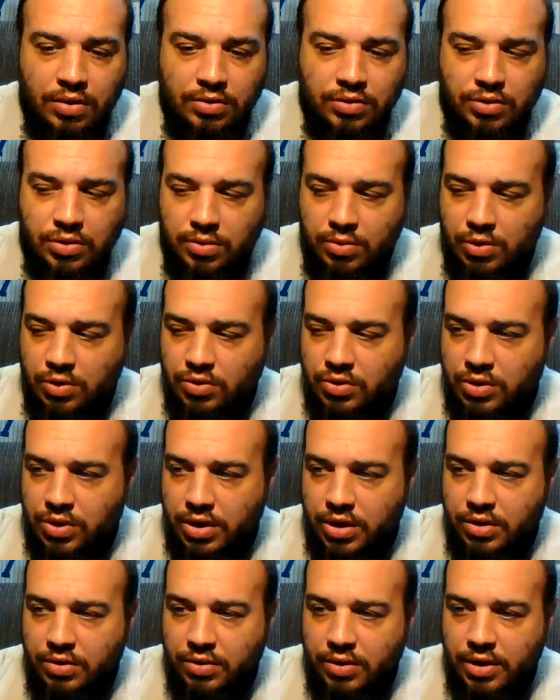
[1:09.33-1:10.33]
It's almost
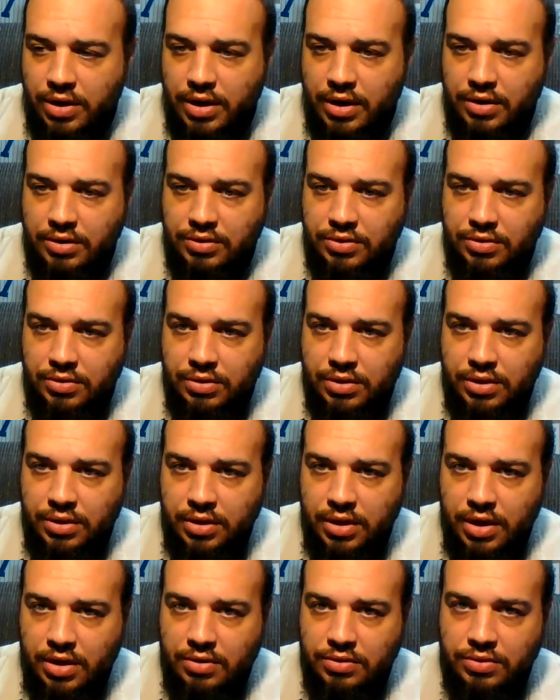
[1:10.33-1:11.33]
scary, actually,
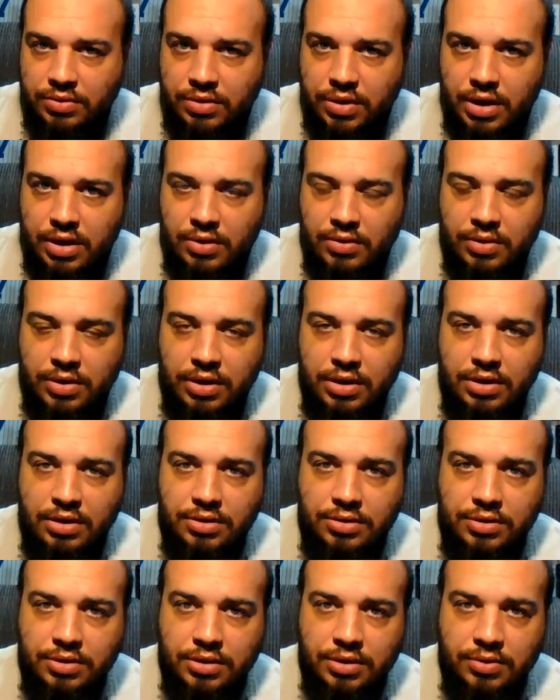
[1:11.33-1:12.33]
how, how
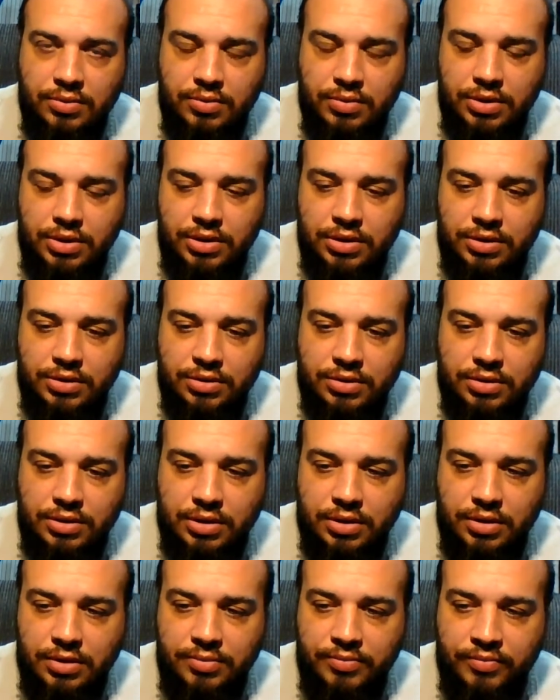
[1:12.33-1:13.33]
easy it was
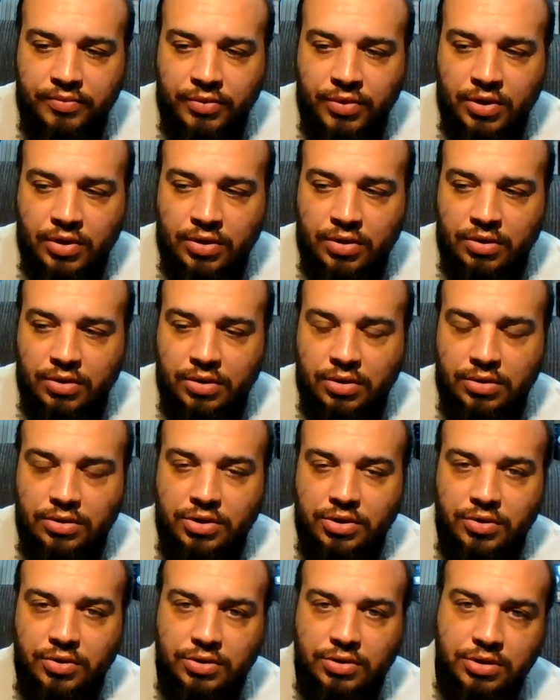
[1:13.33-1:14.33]
that the
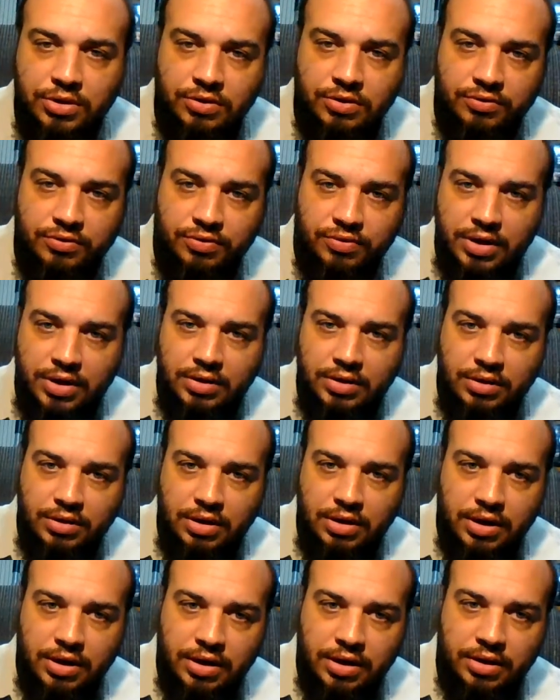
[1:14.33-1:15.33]
church just fell in
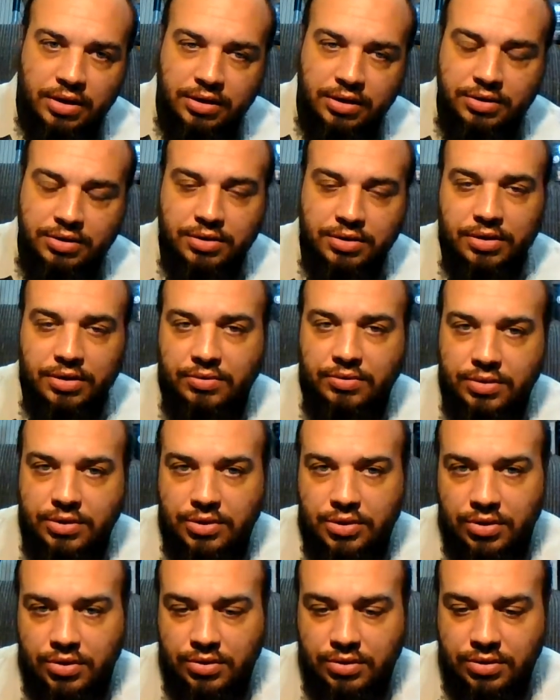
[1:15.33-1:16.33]
line, each and every
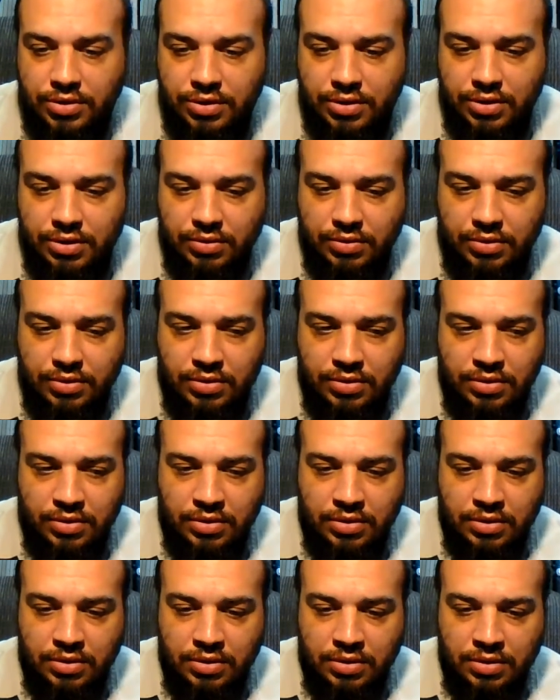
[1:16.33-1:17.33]
church, and
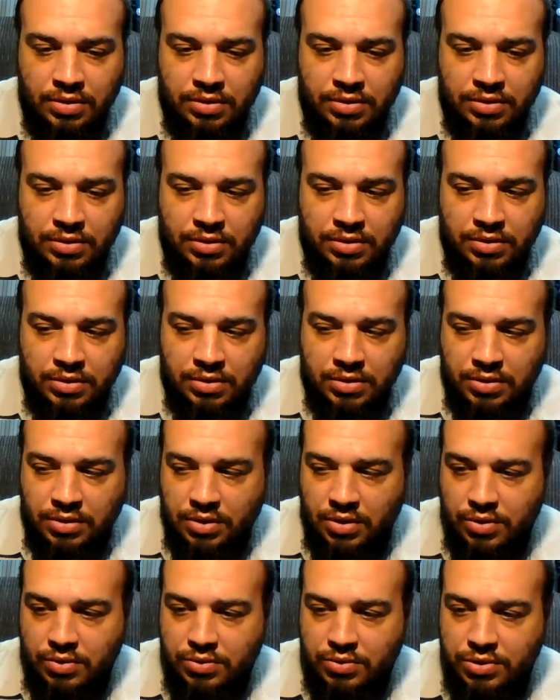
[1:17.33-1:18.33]

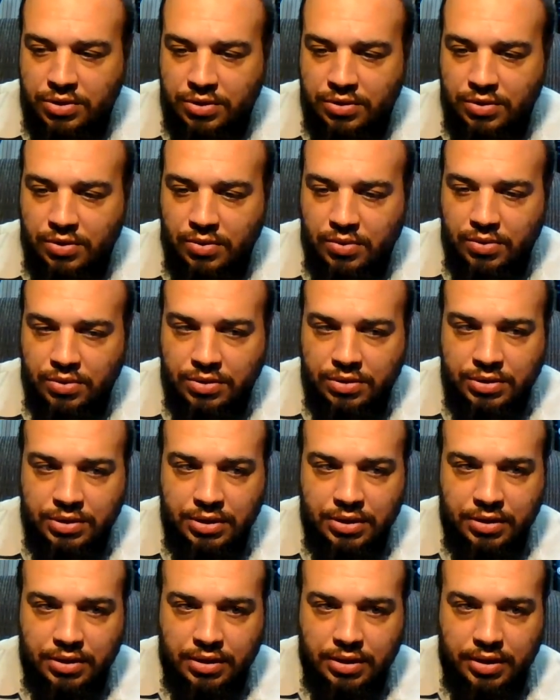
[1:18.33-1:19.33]
closed their doors
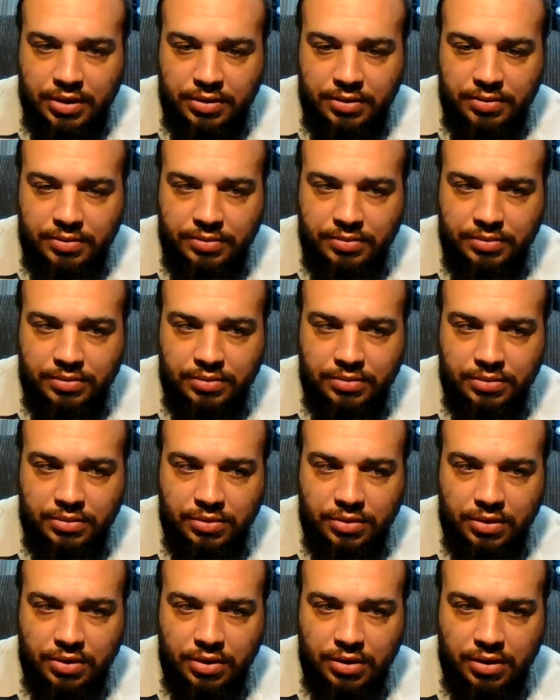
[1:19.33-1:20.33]
gently.
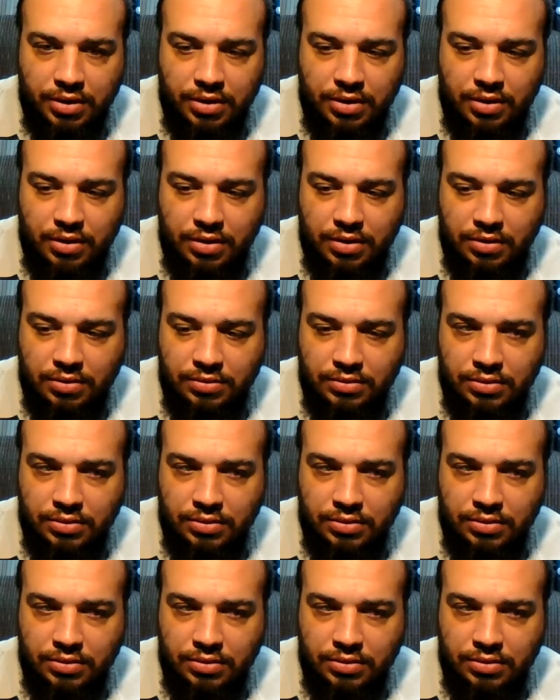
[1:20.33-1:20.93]
Uh,